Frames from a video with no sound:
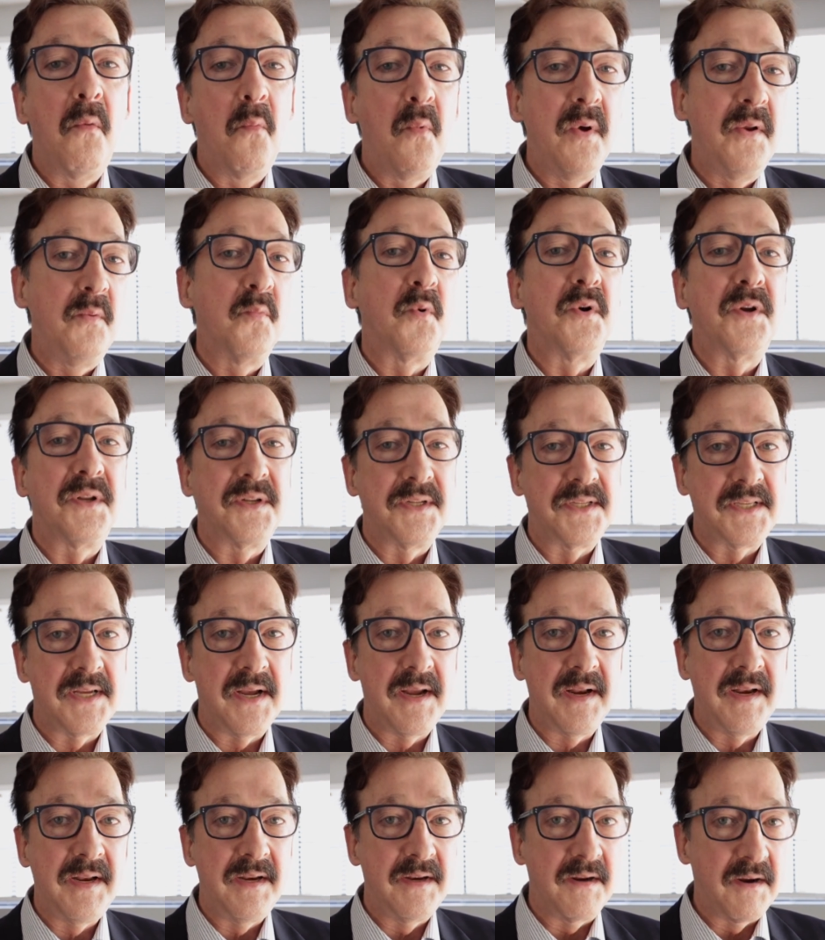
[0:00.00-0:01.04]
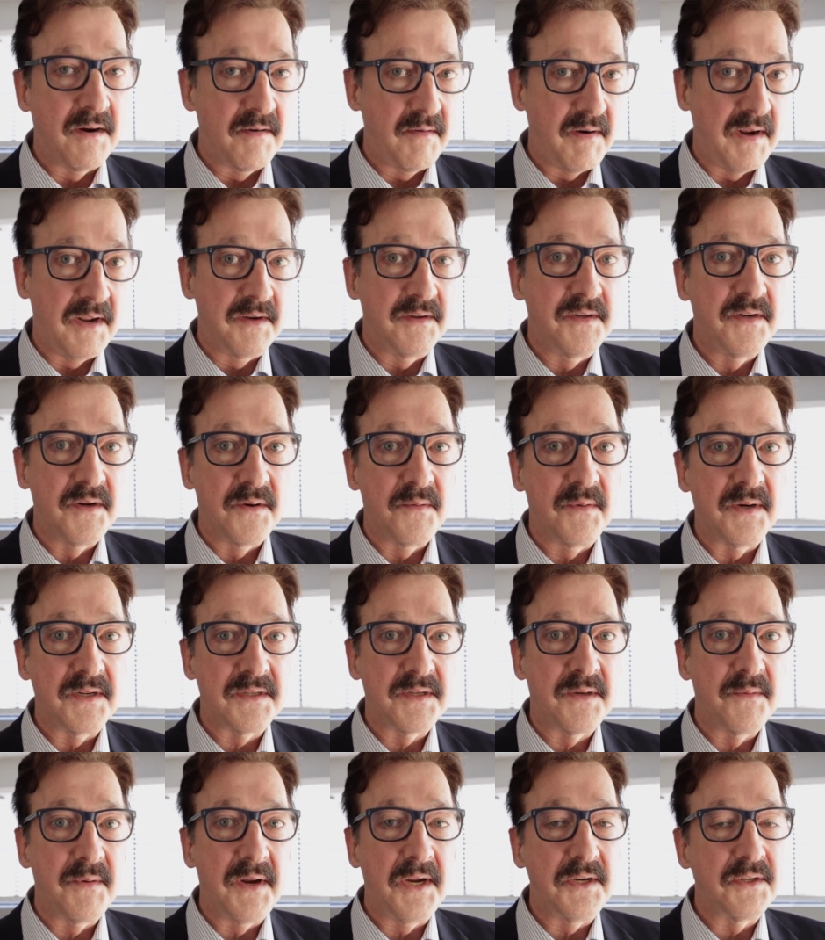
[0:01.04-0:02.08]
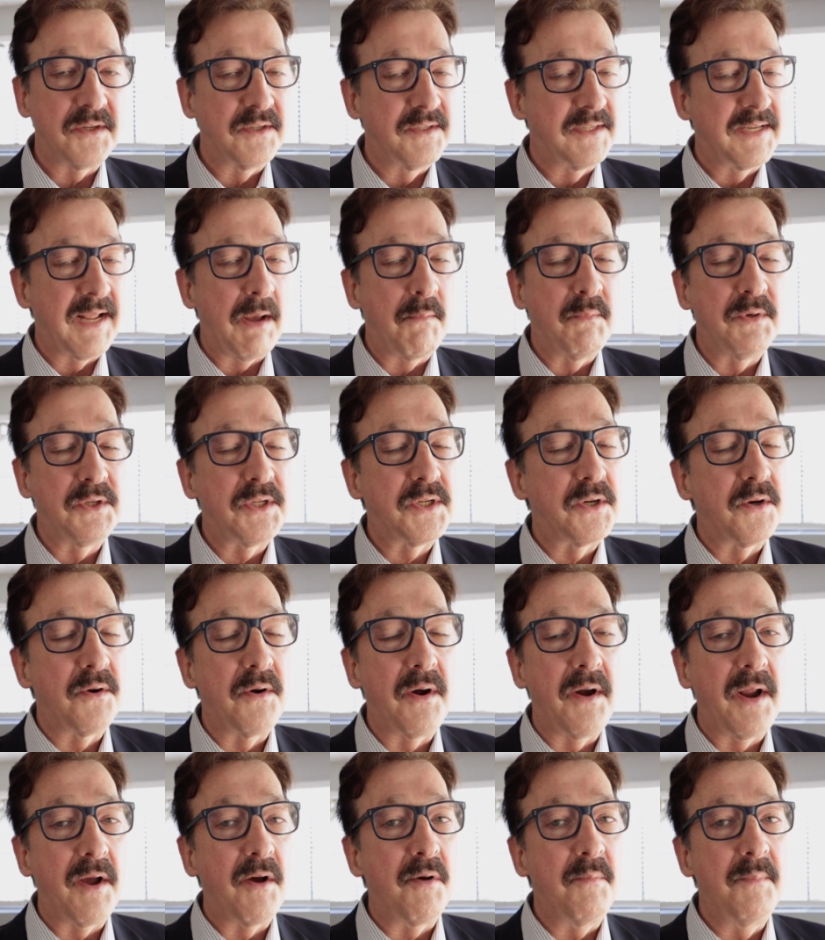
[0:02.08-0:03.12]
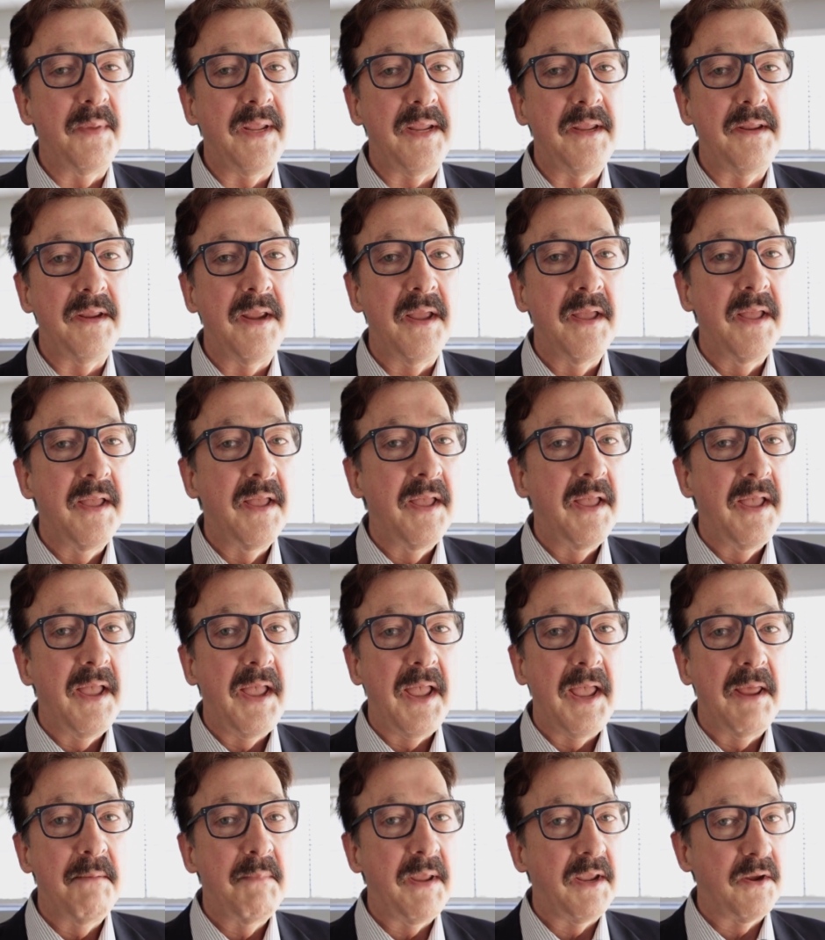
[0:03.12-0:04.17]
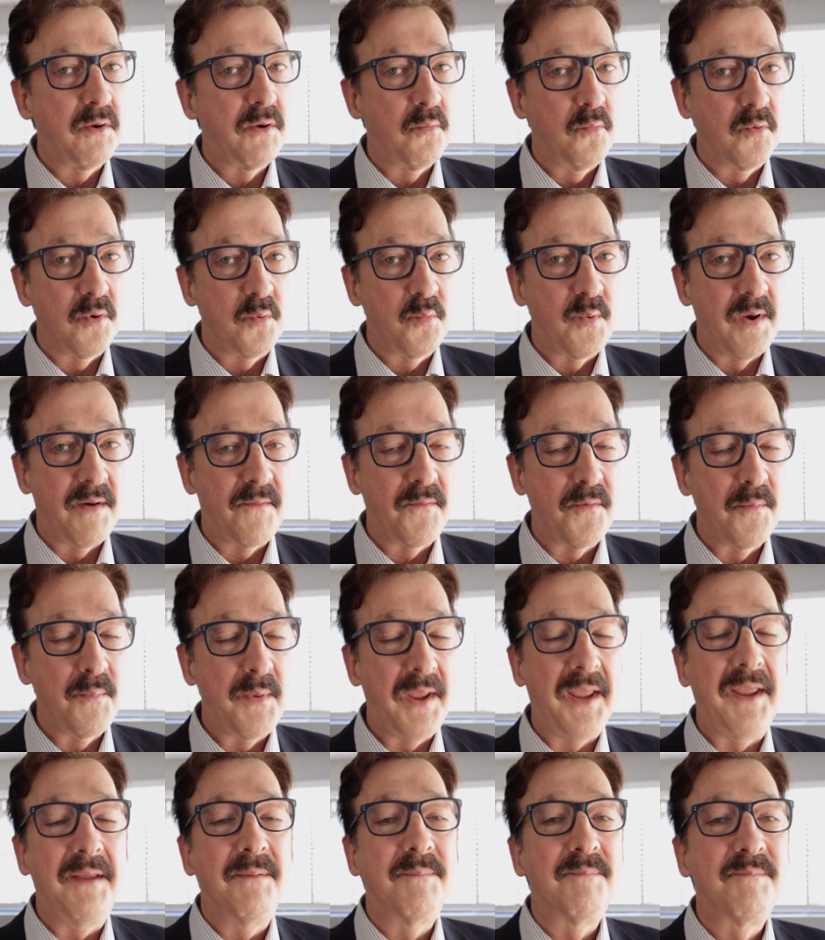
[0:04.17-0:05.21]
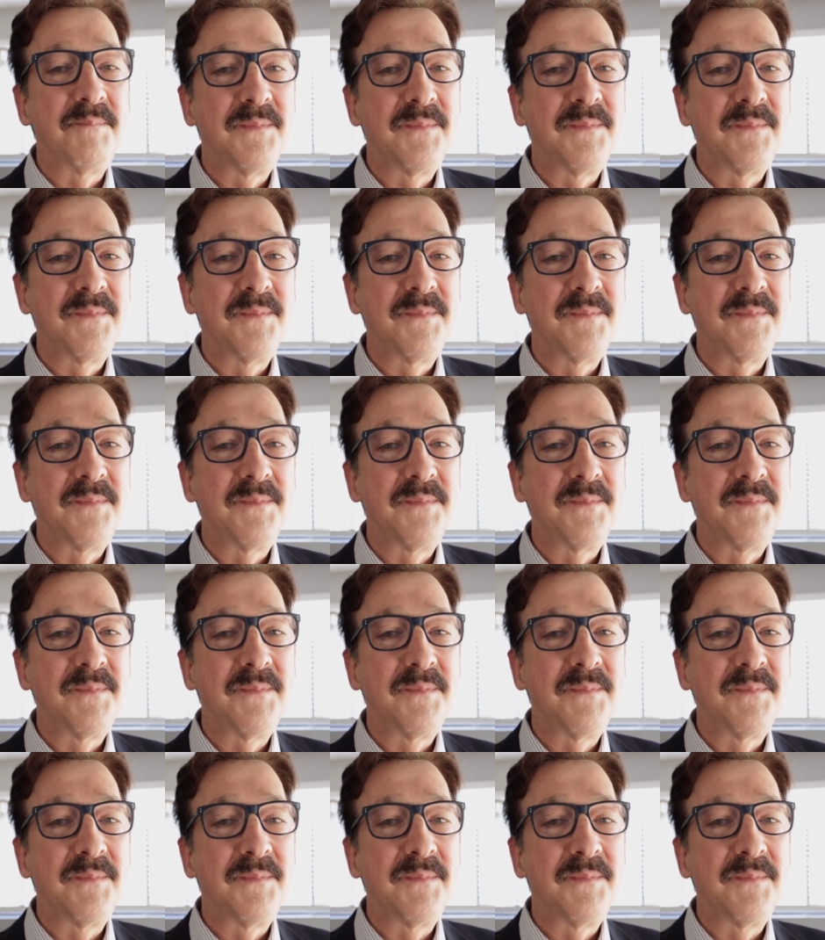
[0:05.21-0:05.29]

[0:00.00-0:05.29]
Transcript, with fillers: when we're designing our anterior restorations. That would sure help me and make it work well for me.